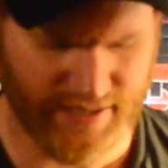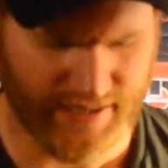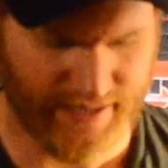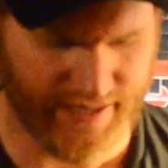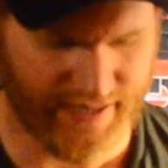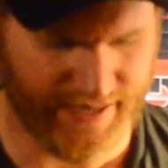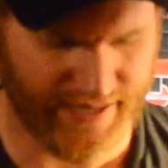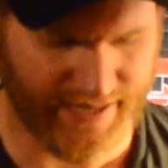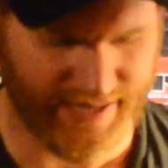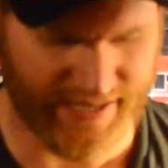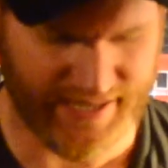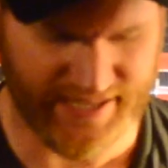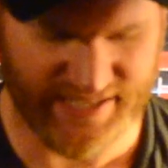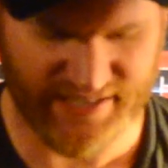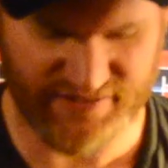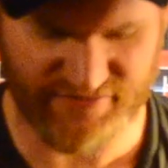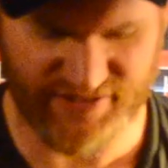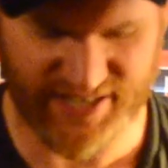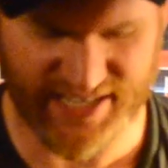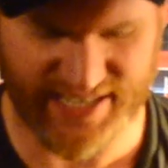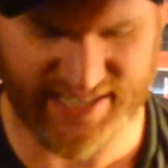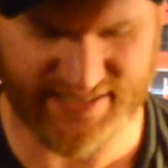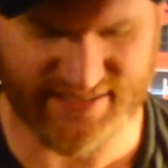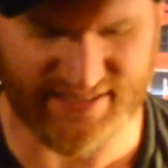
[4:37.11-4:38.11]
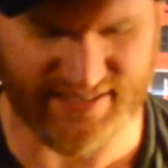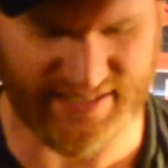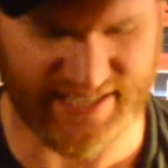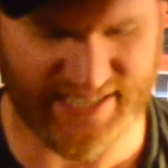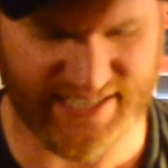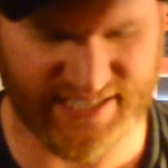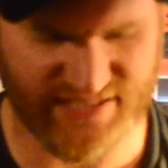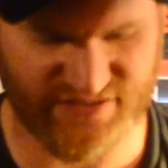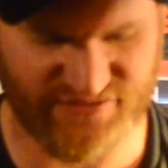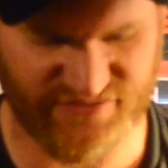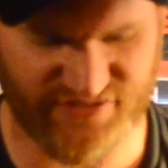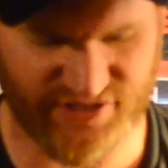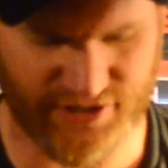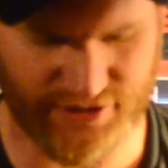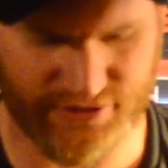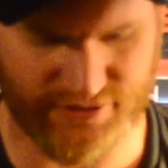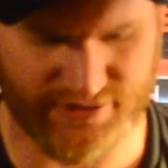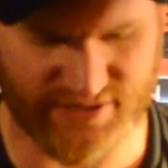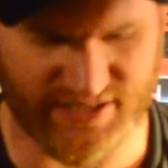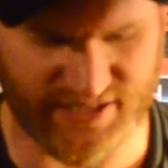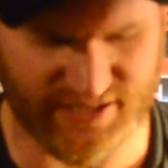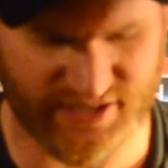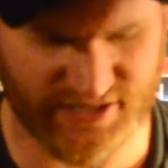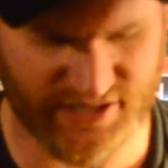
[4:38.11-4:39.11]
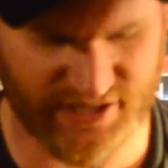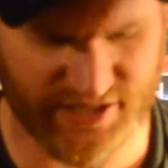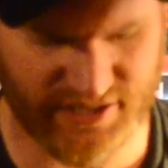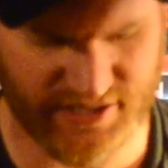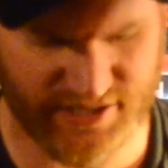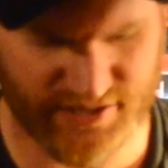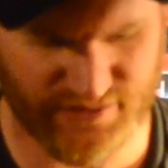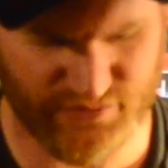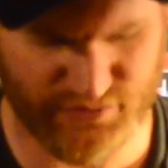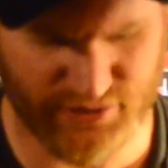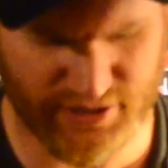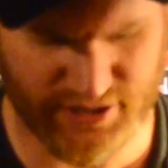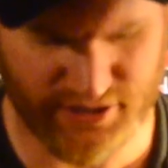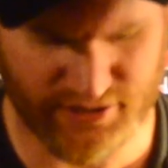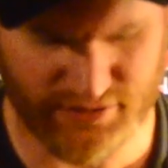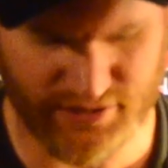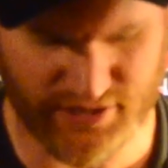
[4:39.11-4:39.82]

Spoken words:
It even has a nice feel in the steering wheel.